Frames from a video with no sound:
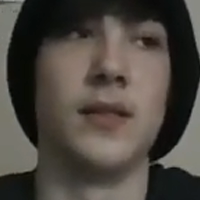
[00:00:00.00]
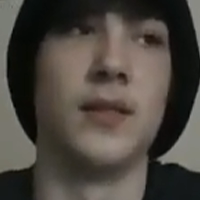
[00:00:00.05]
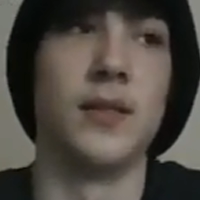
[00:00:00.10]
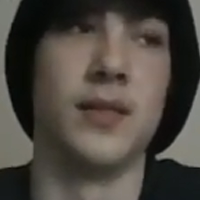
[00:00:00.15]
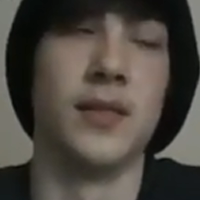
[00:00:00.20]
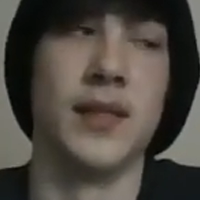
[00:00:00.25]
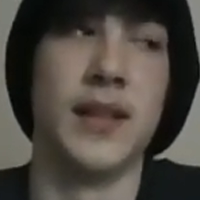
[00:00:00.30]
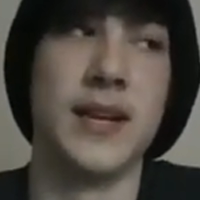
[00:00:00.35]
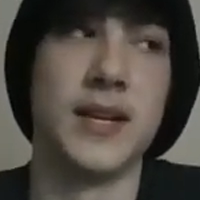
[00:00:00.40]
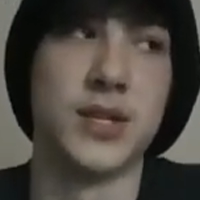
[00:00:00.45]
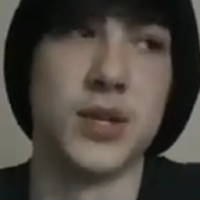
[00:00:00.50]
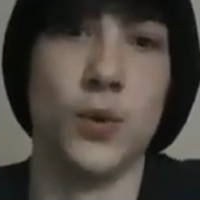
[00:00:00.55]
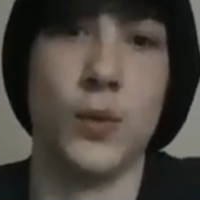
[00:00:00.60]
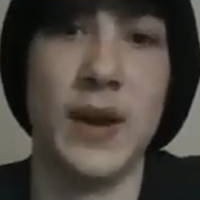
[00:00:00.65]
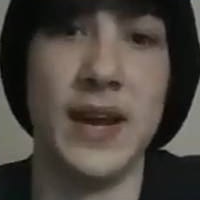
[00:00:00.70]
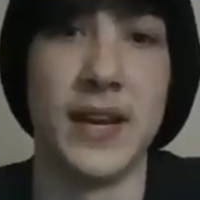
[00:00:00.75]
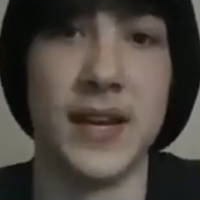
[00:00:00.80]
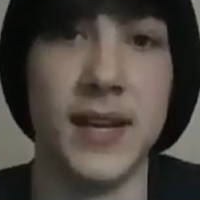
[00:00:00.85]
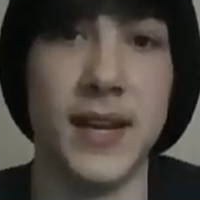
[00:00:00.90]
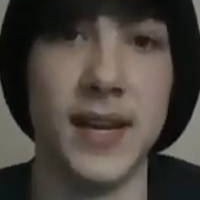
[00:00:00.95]
Link's
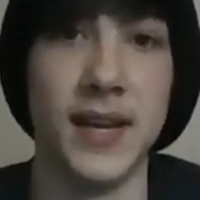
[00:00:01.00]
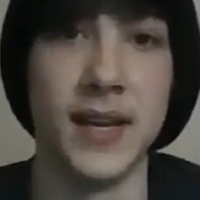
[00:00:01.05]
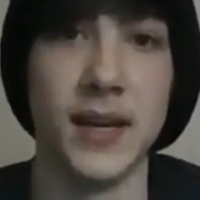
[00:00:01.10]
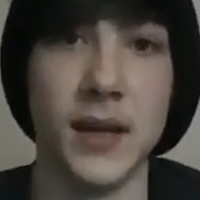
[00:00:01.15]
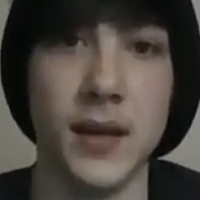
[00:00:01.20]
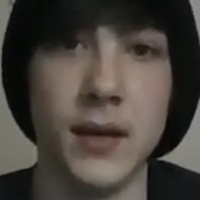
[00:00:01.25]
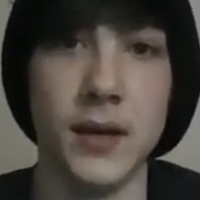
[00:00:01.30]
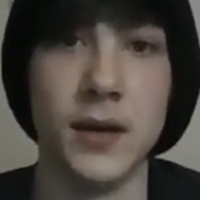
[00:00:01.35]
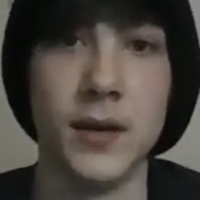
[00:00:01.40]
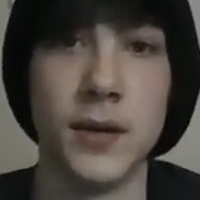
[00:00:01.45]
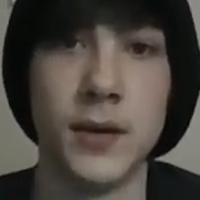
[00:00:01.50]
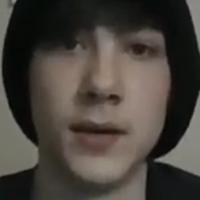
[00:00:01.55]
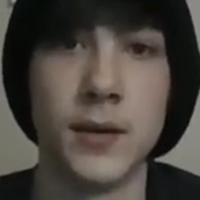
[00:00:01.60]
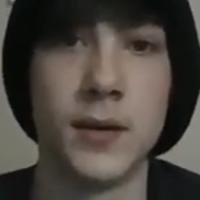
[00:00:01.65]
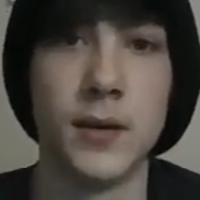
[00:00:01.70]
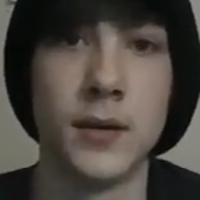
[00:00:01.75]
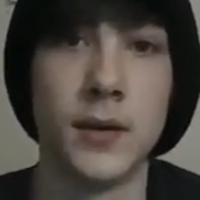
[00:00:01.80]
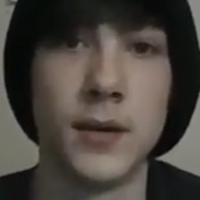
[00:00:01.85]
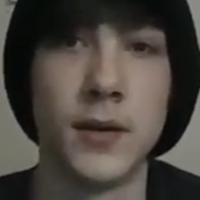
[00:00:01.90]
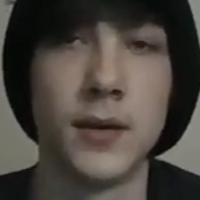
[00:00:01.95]
Awakening,
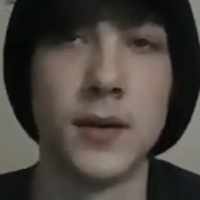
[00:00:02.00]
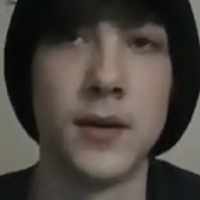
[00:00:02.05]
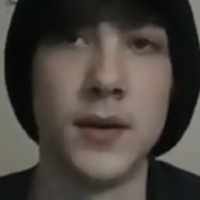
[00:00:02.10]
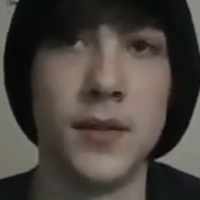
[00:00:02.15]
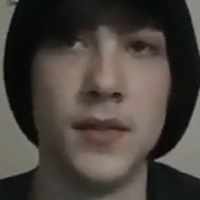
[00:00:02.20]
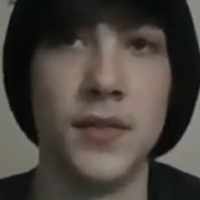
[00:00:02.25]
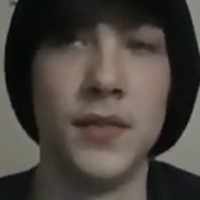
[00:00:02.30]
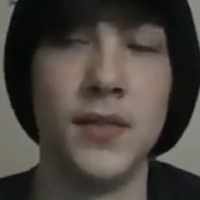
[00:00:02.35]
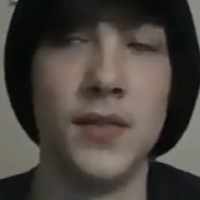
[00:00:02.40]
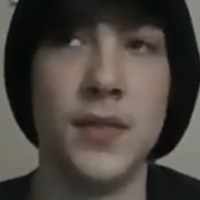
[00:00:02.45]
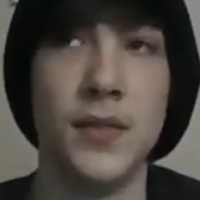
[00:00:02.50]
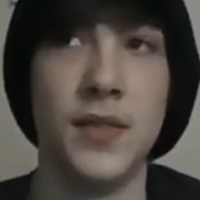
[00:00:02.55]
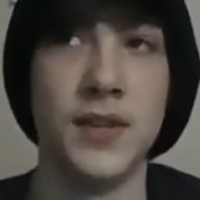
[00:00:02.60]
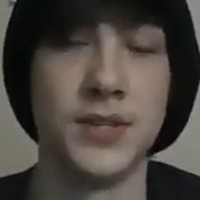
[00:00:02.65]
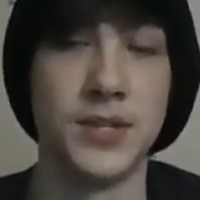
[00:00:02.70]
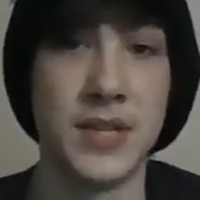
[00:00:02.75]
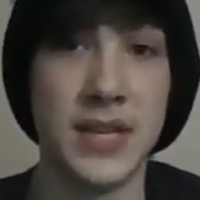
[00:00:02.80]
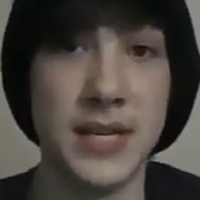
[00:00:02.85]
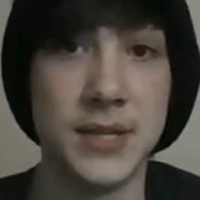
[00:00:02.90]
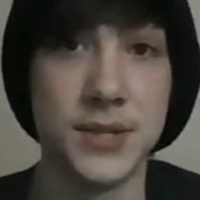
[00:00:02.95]
the
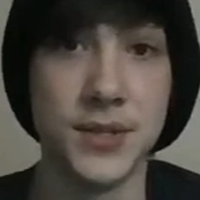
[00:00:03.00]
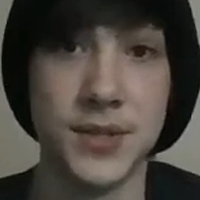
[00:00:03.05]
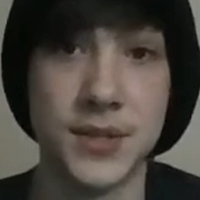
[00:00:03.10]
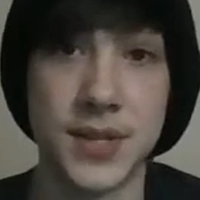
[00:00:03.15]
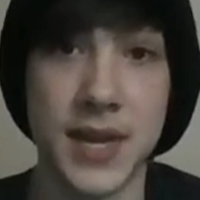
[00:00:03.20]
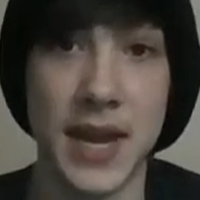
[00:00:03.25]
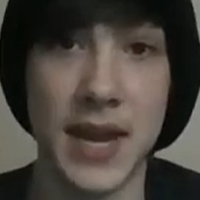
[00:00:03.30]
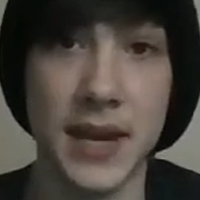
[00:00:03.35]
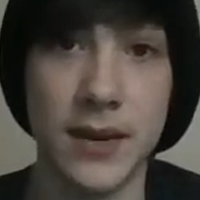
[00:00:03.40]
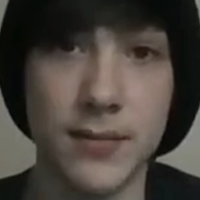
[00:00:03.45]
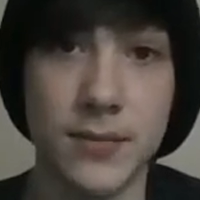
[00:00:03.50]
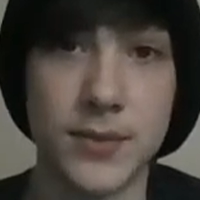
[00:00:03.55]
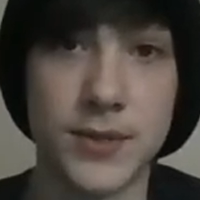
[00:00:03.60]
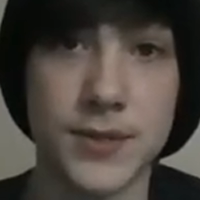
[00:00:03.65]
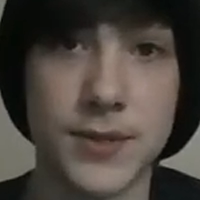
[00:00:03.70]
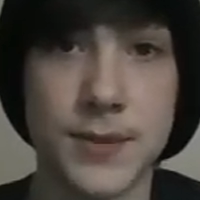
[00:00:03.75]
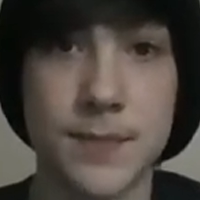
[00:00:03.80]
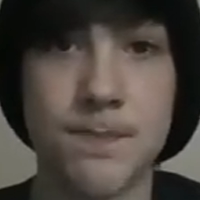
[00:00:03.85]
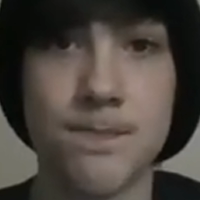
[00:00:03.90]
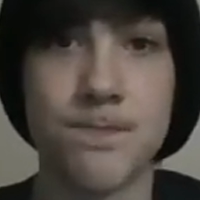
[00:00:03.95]
Seasons games.